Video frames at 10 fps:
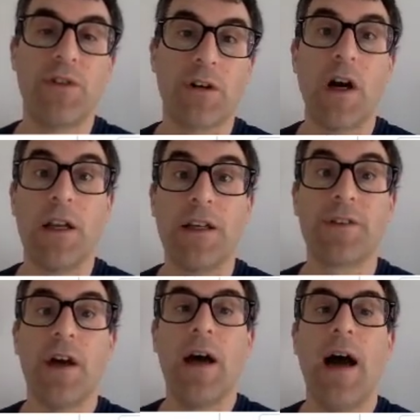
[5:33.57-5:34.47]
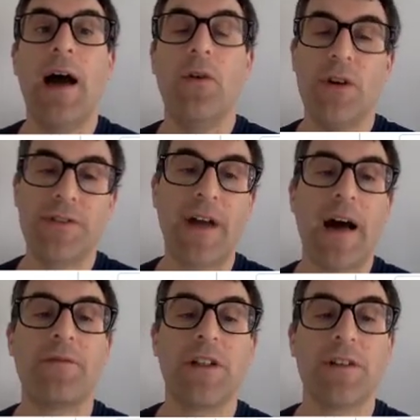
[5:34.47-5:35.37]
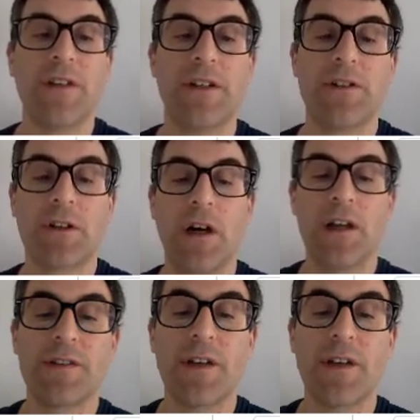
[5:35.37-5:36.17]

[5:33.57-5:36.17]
colleagues, or a staff meeting, send it to your colleagues,